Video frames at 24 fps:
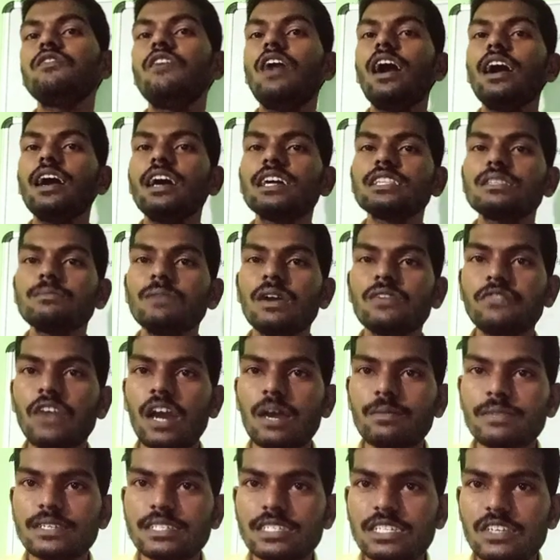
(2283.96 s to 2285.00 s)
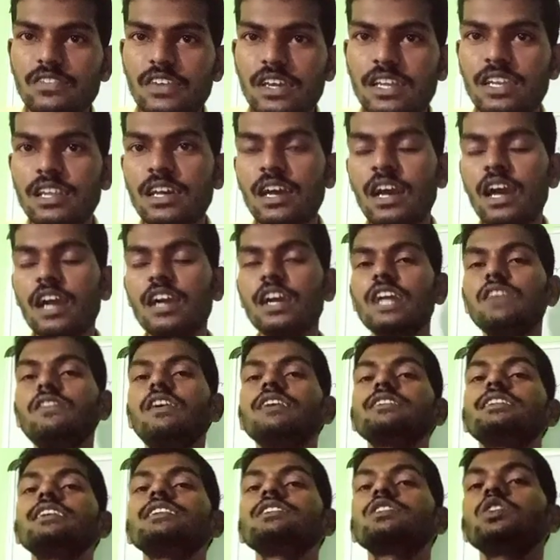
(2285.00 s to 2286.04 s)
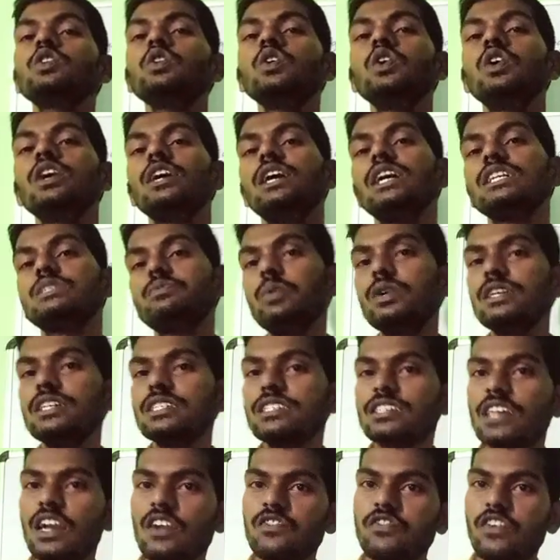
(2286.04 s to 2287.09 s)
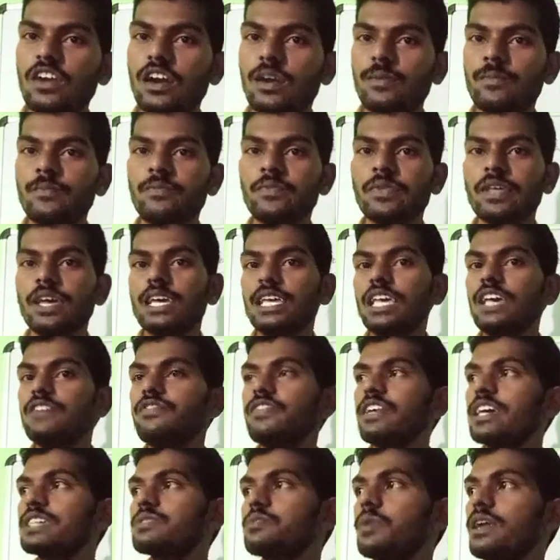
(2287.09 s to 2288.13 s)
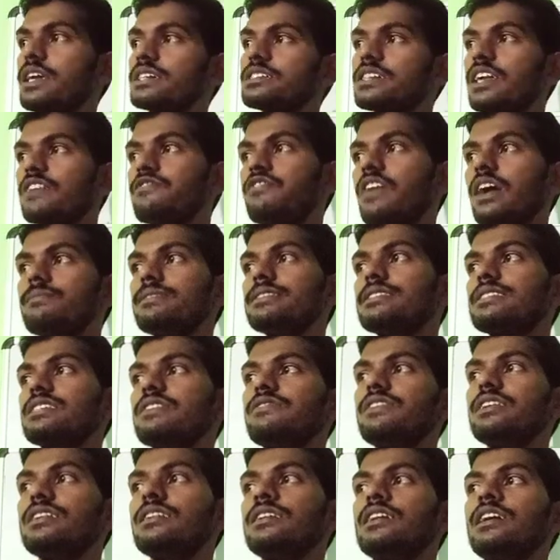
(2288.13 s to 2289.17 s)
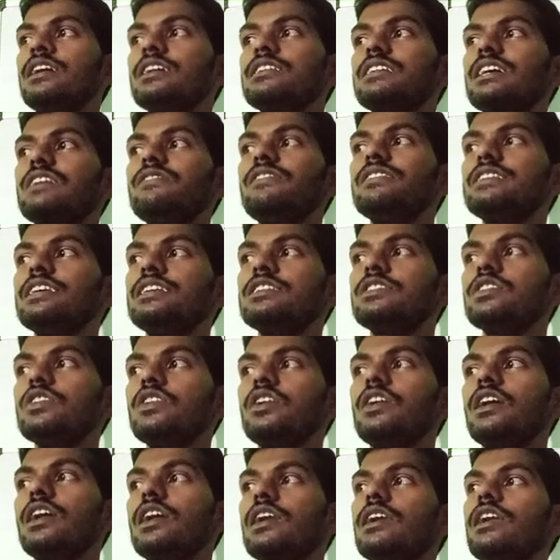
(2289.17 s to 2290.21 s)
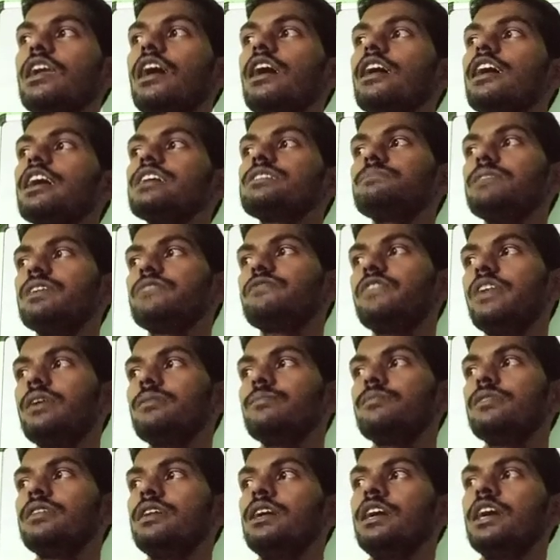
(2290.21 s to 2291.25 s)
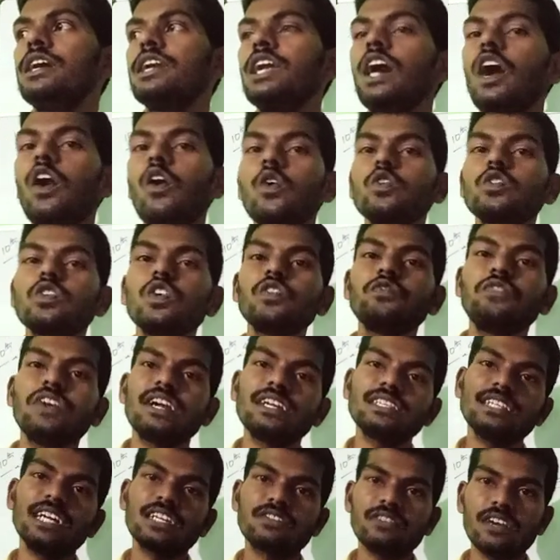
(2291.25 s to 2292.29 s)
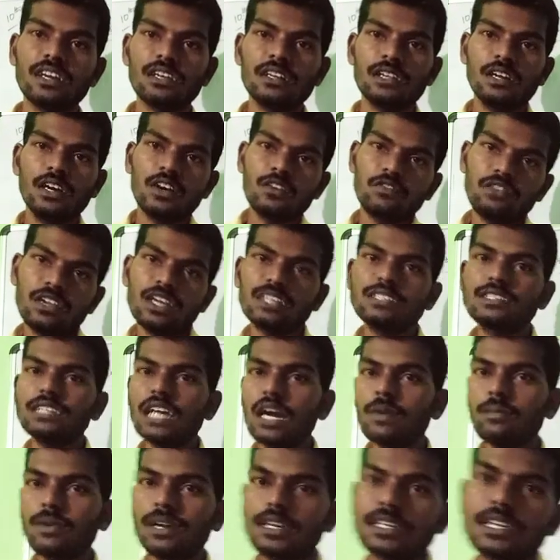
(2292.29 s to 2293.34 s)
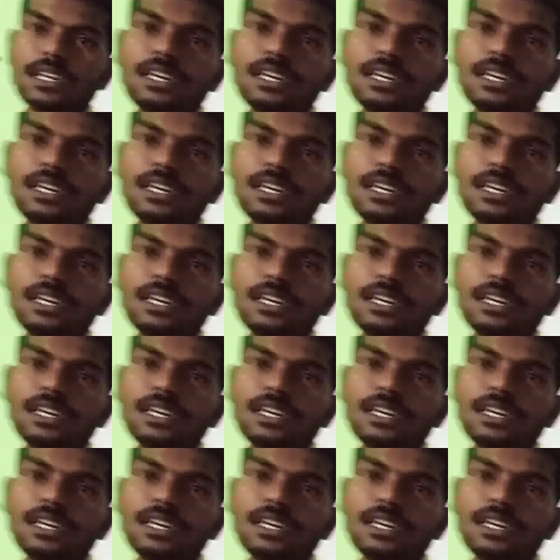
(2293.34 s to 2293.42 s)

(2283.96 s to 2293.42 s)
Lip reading: if logarithmic form is given, convert into exponential form. If exponential form is given, convert into logarithmic form. Now, how to find that one? For example,